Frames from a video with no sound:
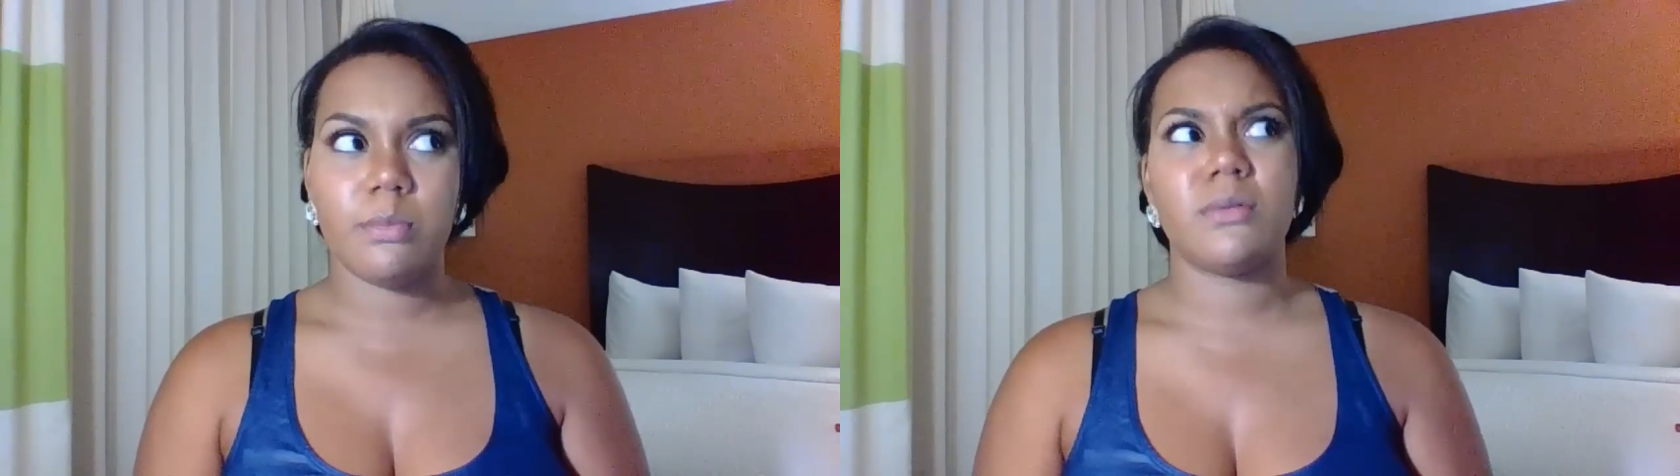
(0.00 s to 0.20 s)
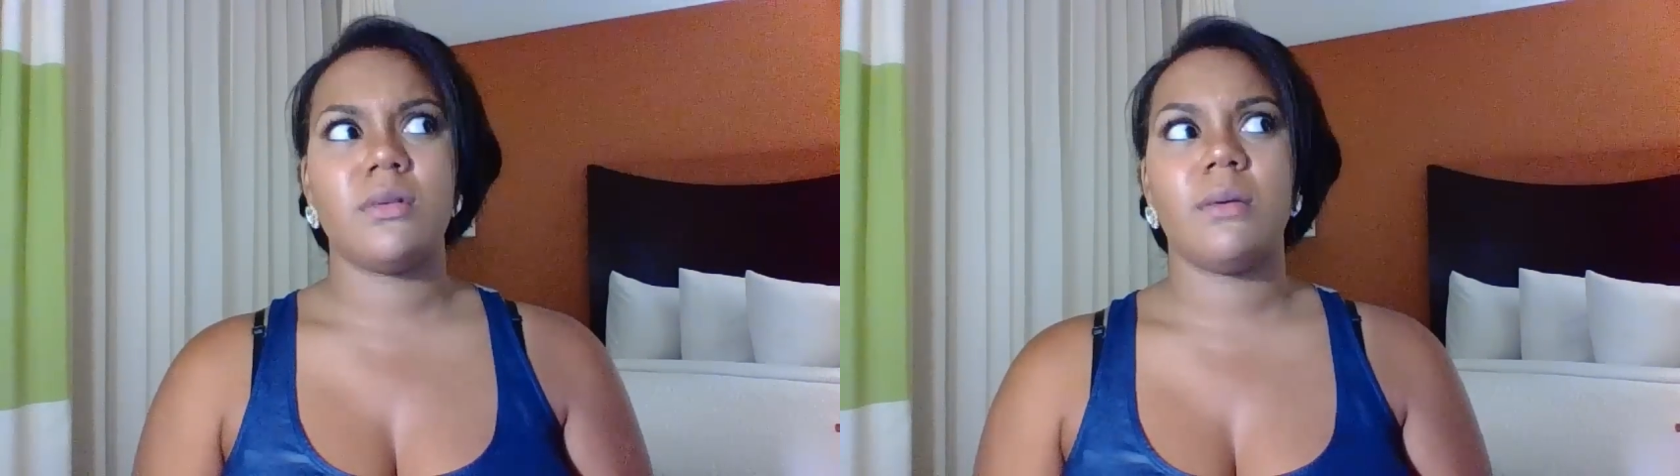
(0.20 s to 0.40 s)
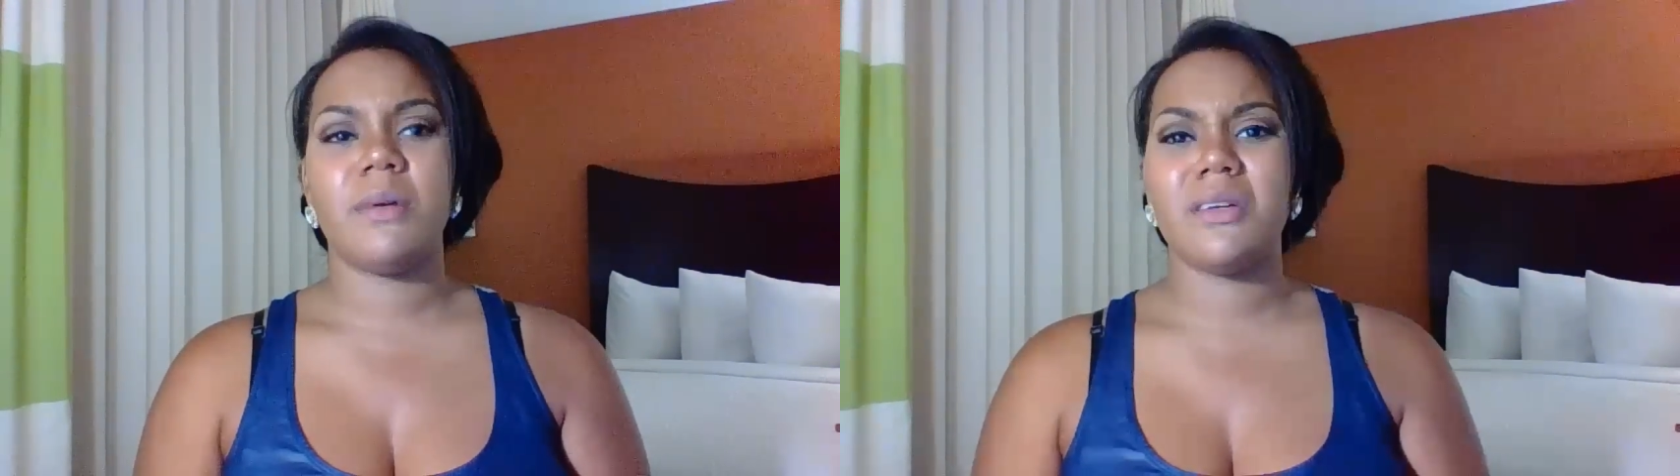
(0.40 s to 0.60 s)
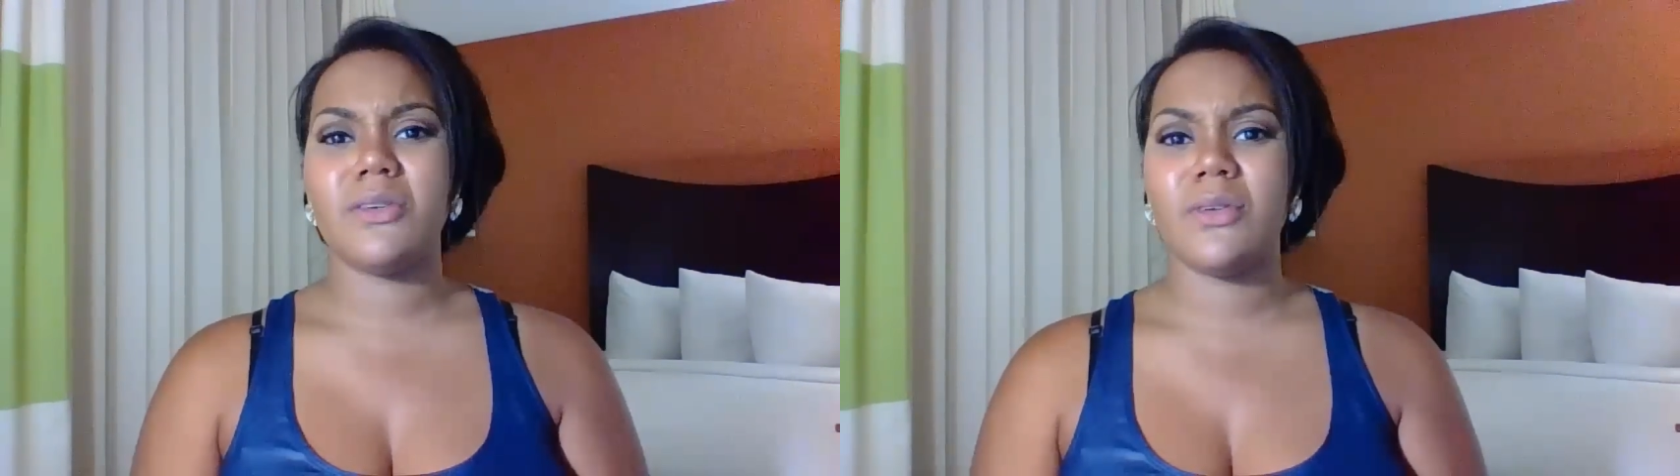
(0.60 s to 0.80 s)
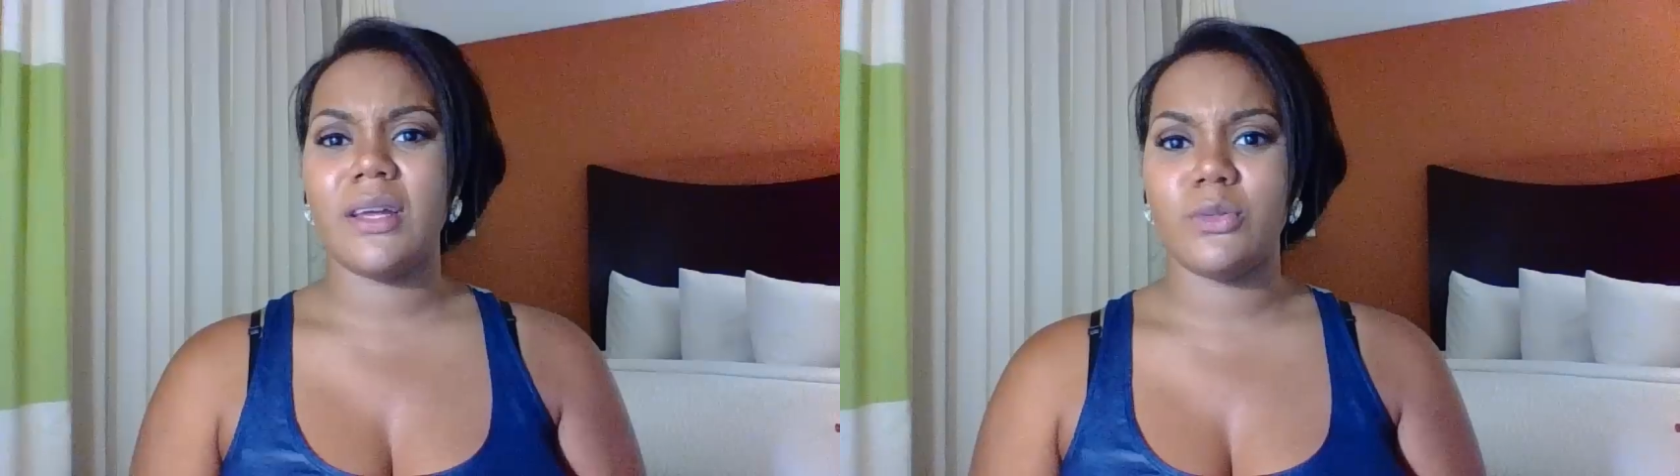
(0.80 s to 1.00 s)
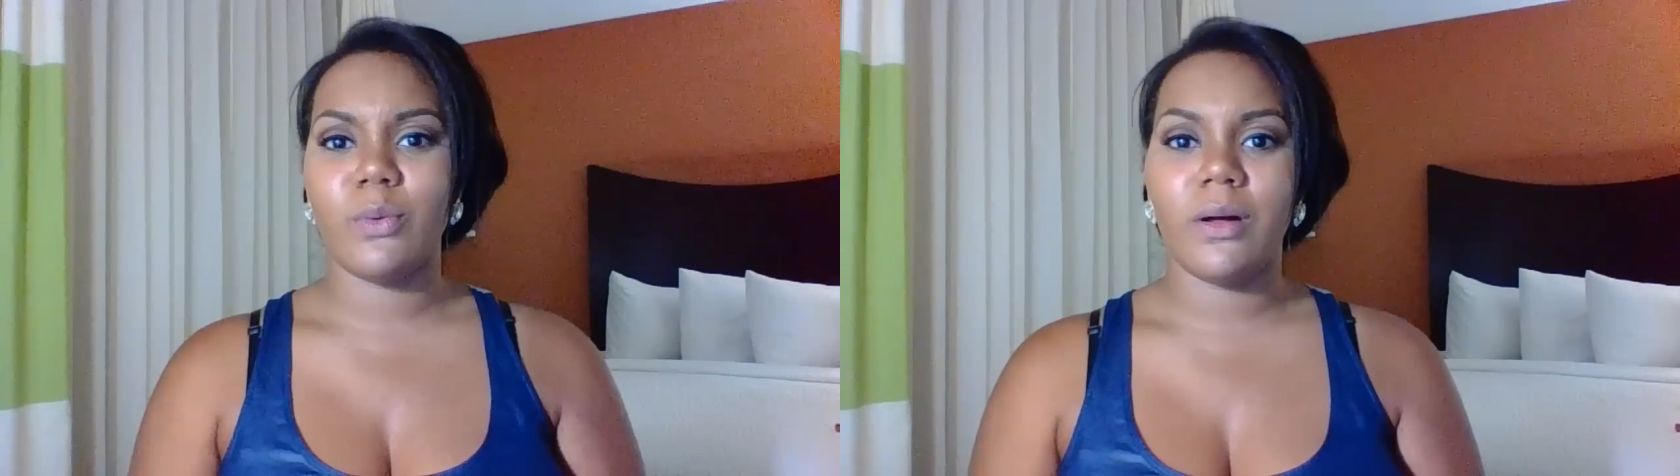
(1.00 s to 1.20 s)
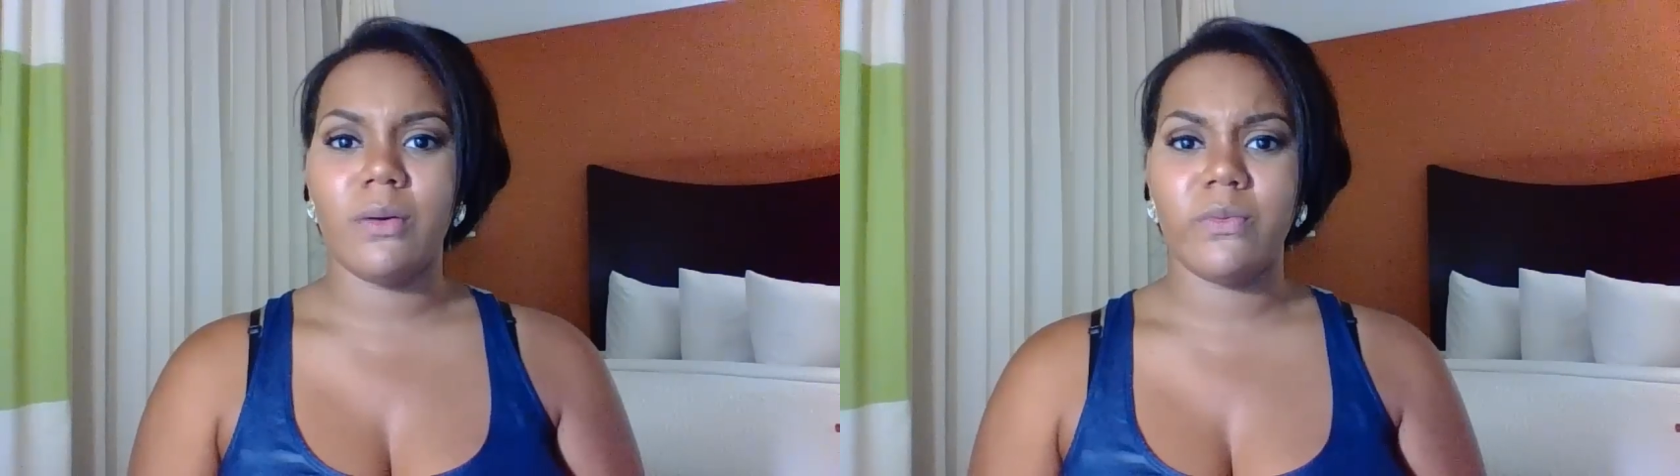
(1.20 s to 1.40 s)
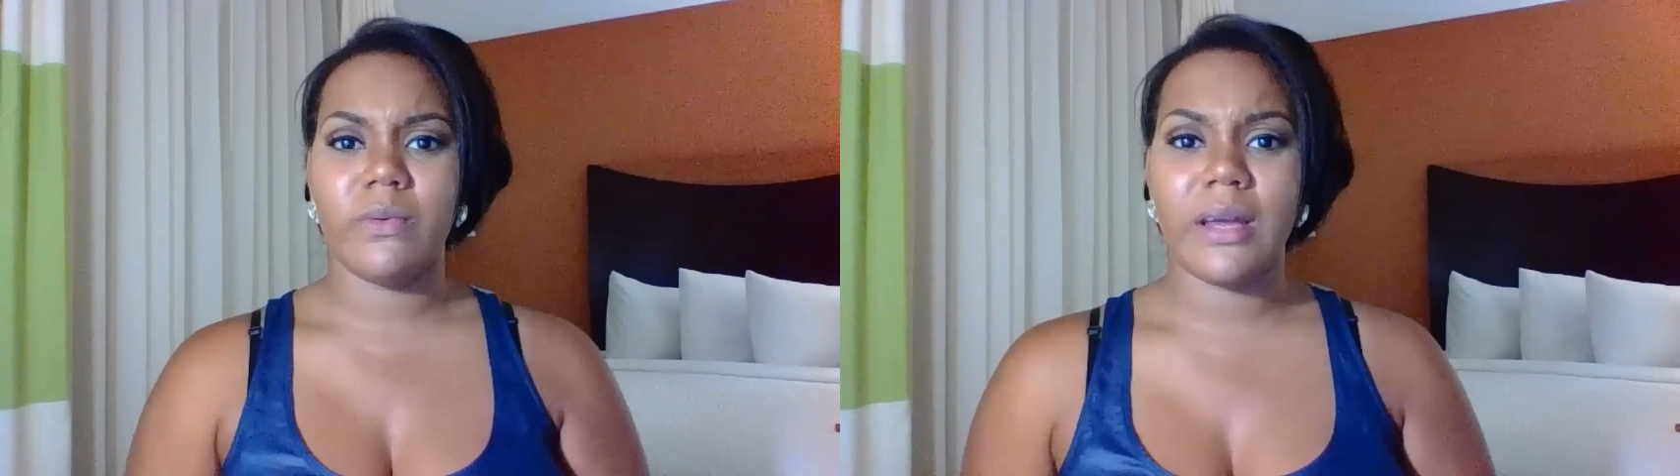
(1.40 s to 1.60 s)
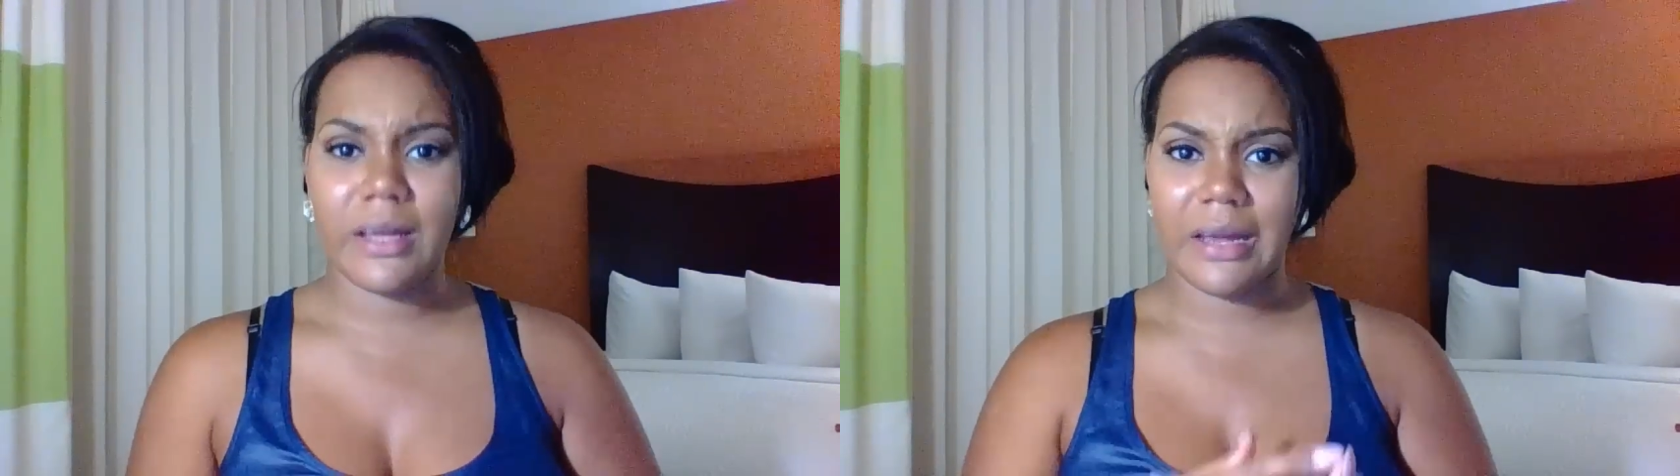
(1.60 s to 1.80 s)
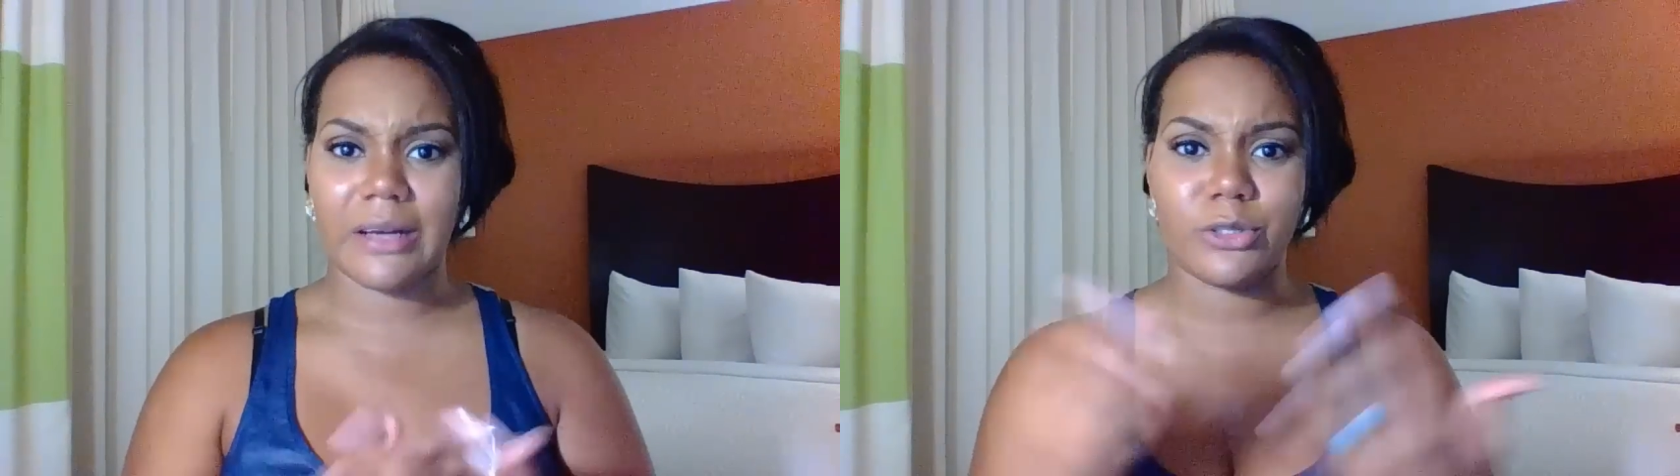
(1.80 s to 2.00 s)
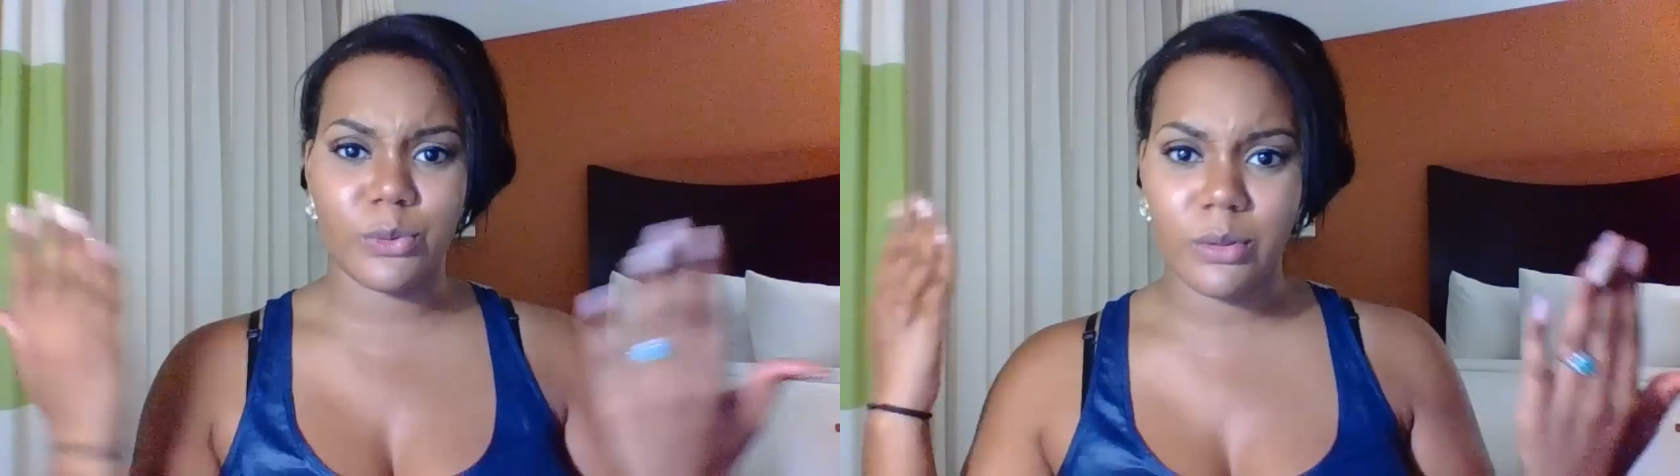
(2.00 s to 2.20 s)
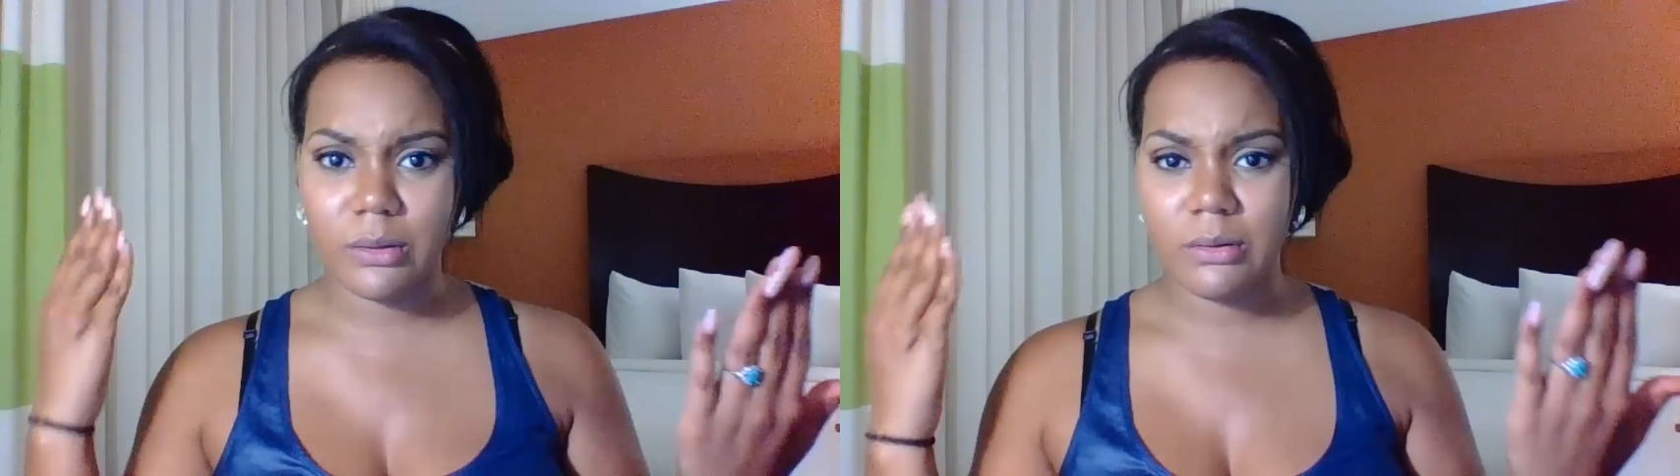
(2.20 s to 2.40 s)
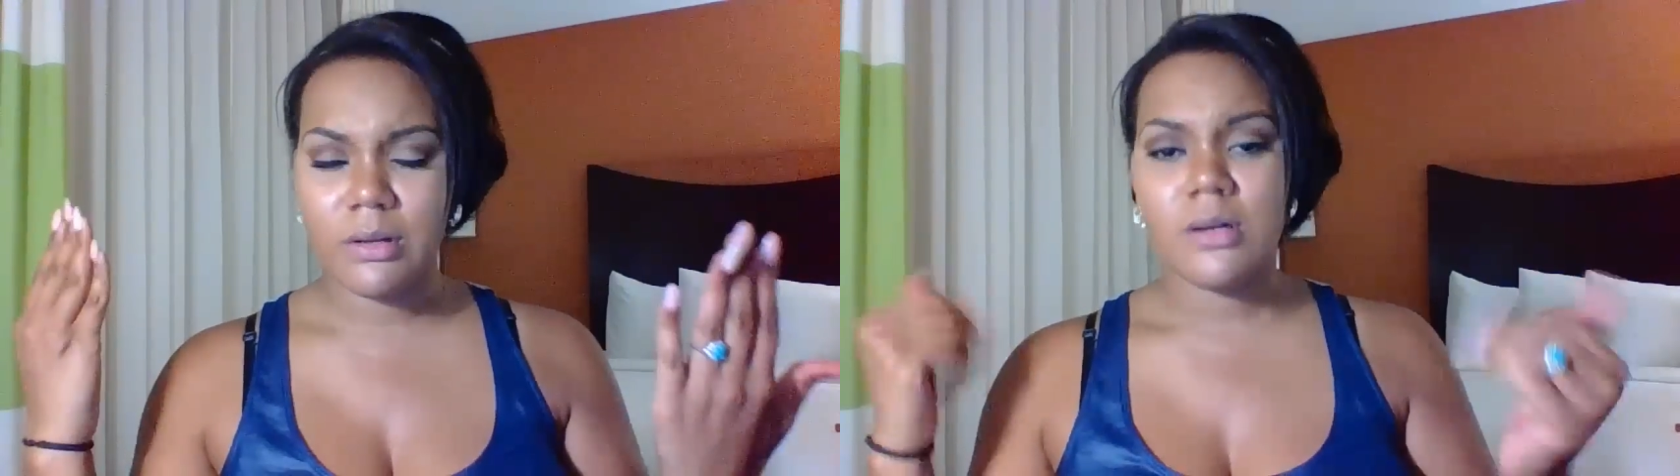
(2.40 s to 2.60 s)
I'm going to do like 12, like an actual